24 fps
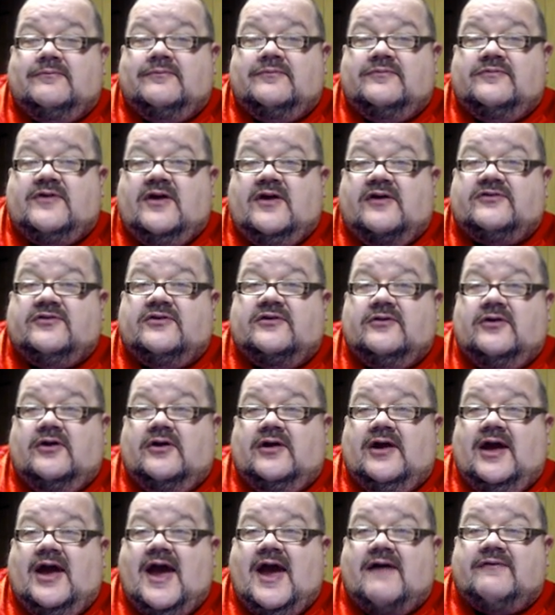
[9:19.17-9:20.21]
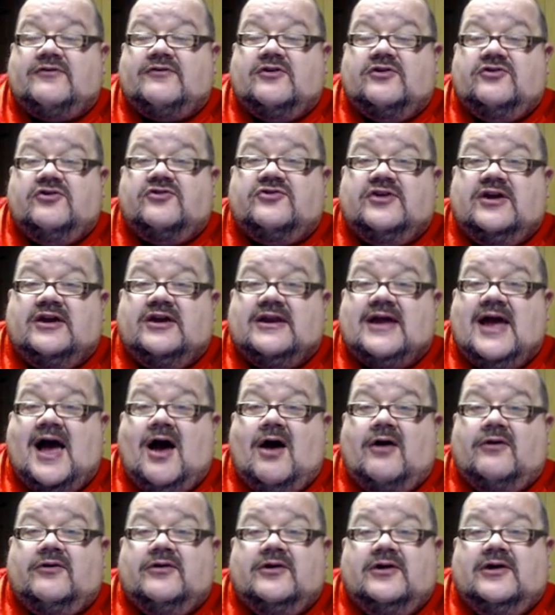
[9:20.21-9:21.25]
doesn't have to just get
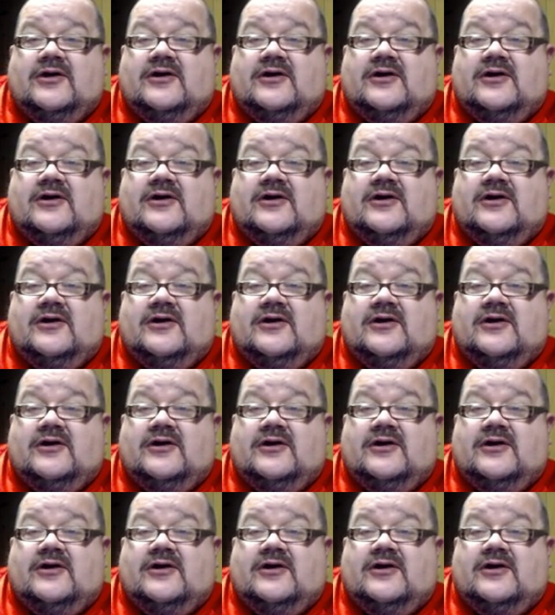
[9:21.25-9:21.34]
out.